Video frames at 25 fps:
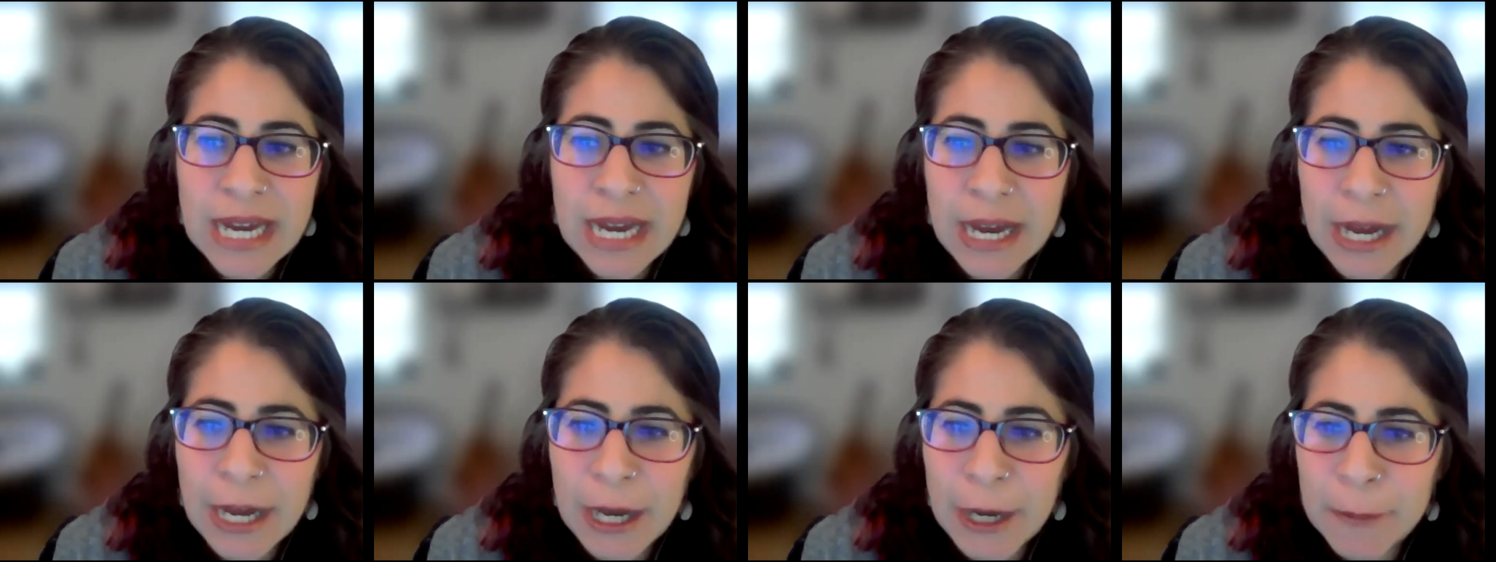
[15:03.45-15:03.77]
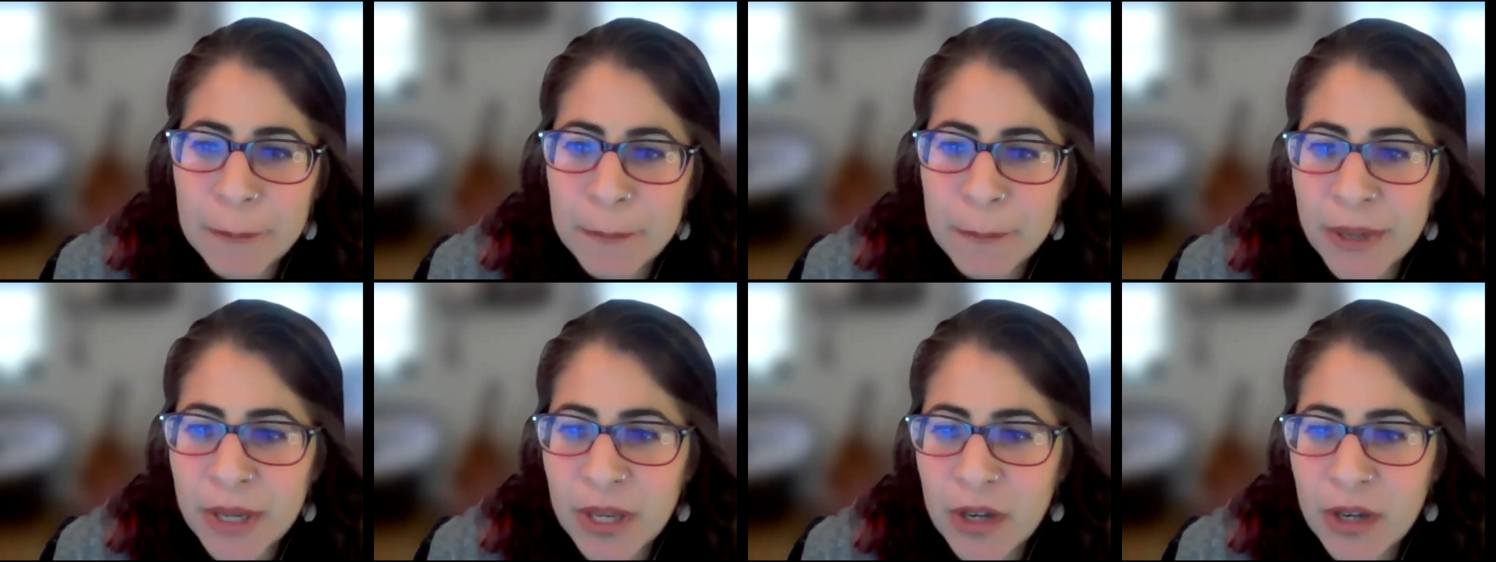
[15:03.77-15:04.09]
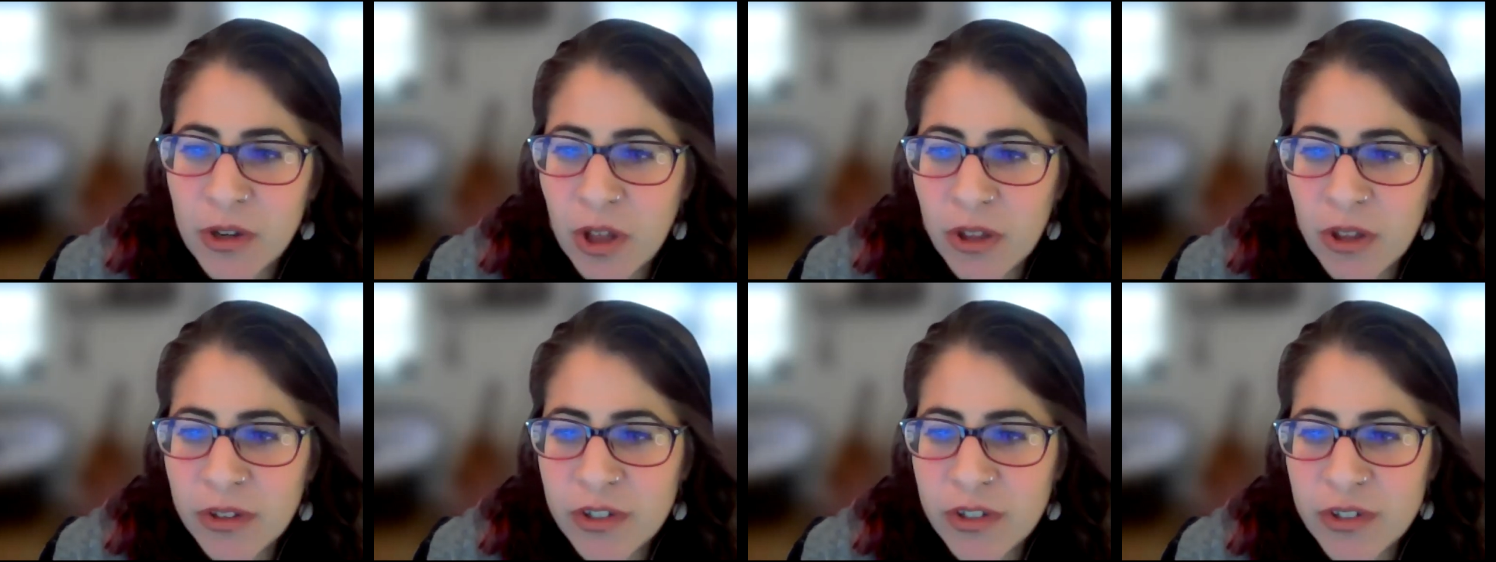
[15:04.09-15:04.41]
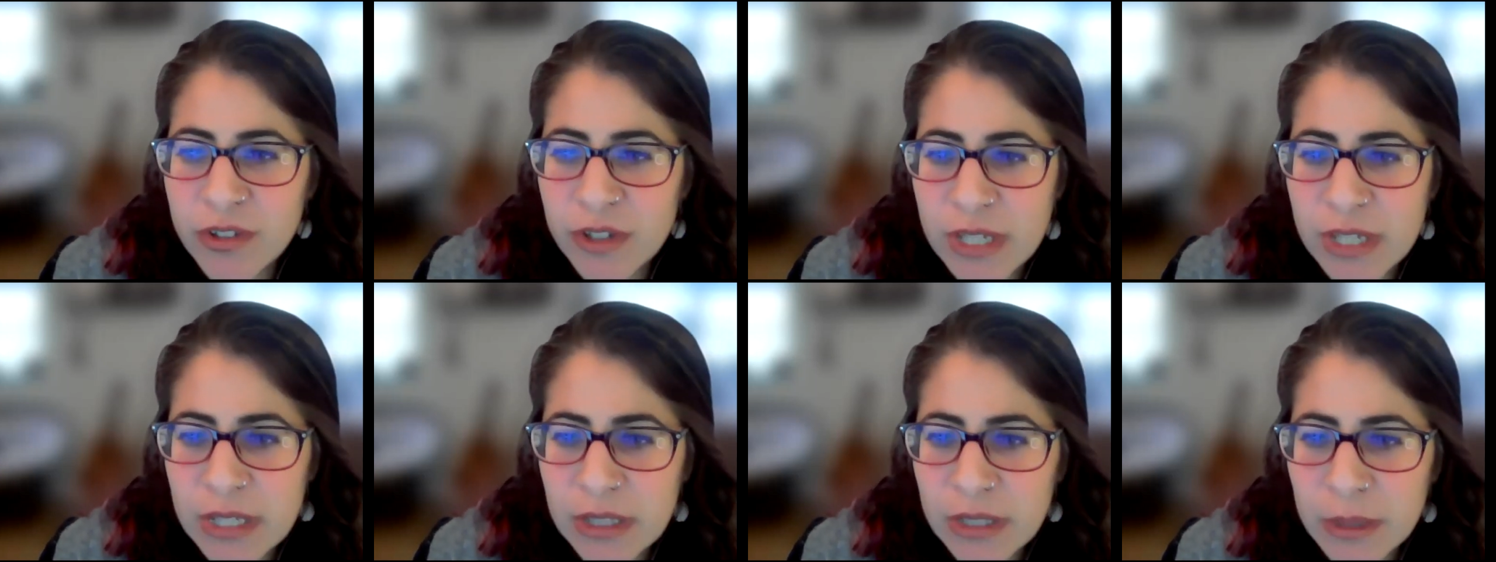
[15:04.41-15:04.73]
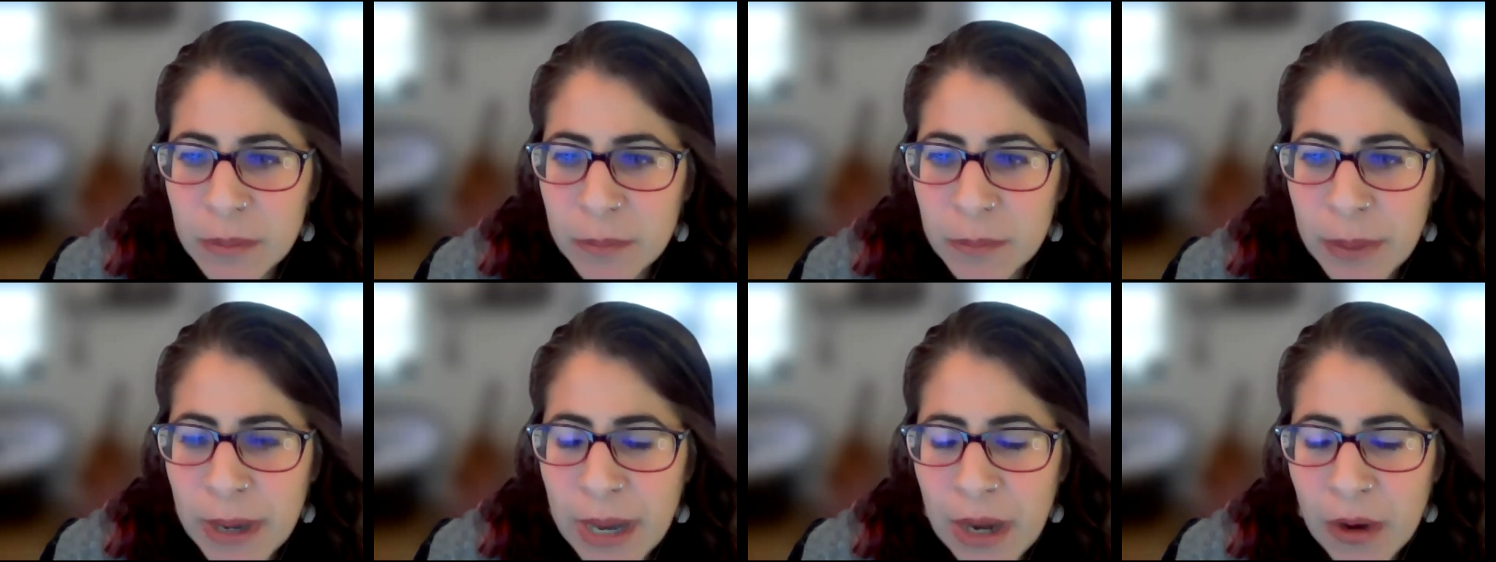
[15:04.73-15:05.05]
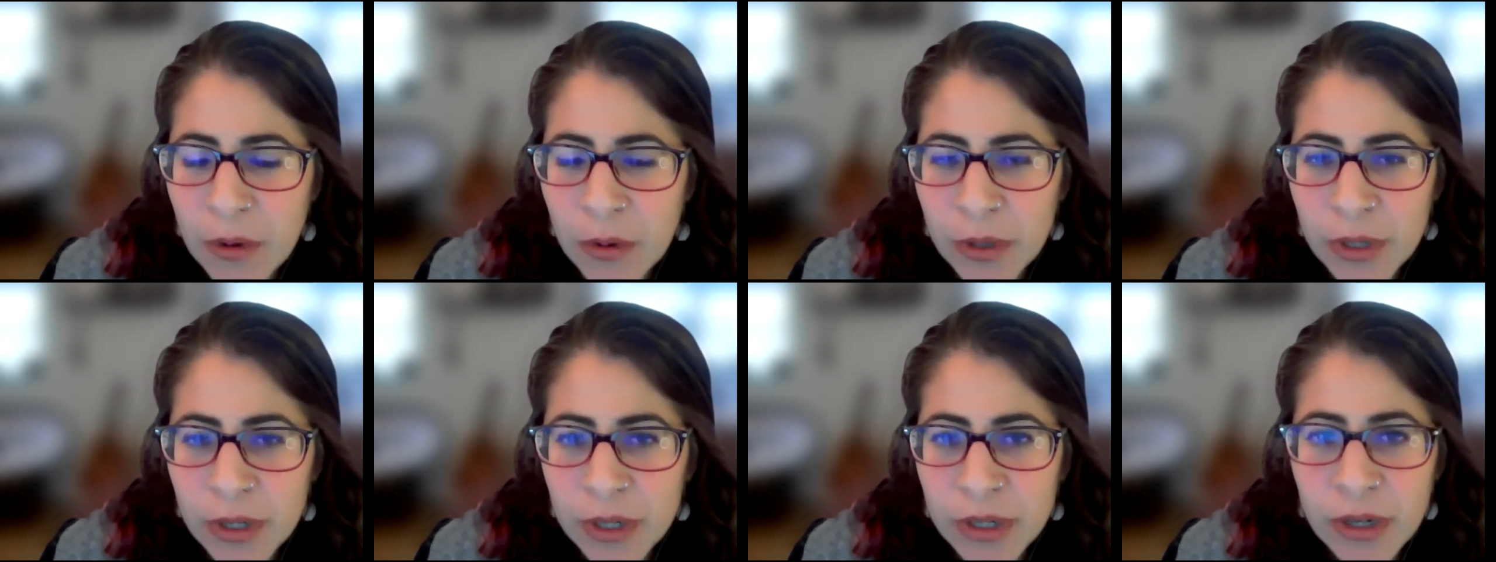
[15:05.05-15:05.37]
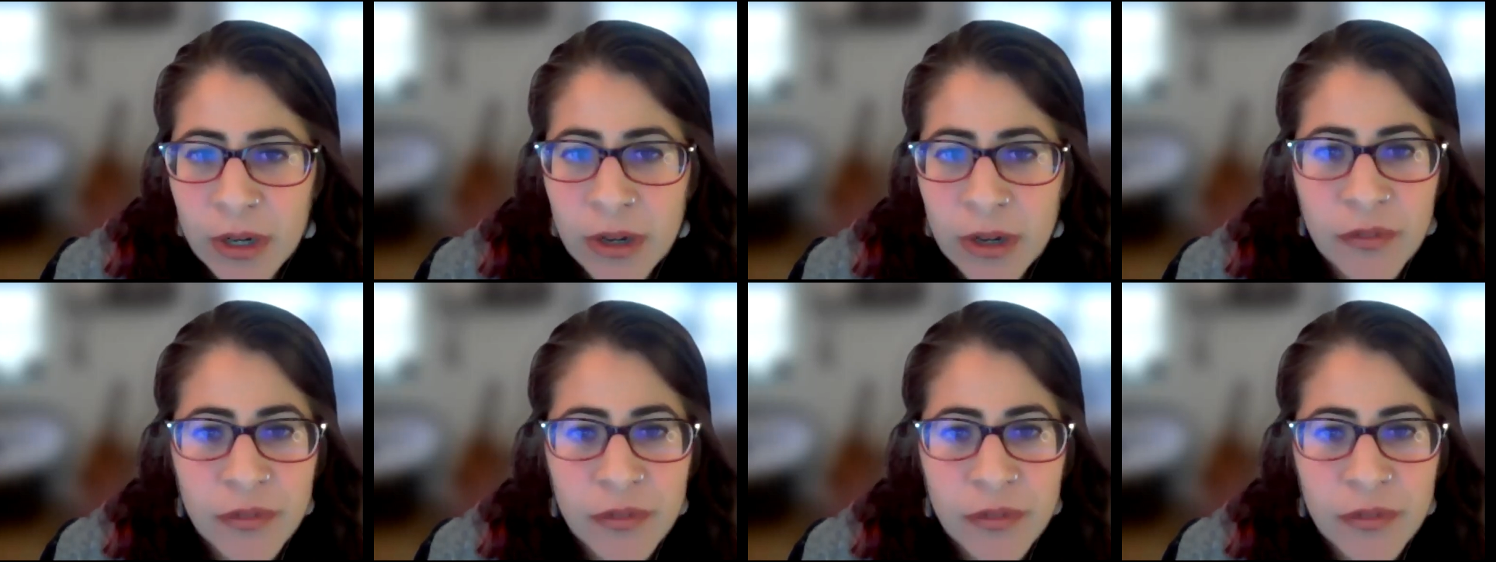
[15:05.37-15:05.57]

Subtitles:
acknowledge the healing power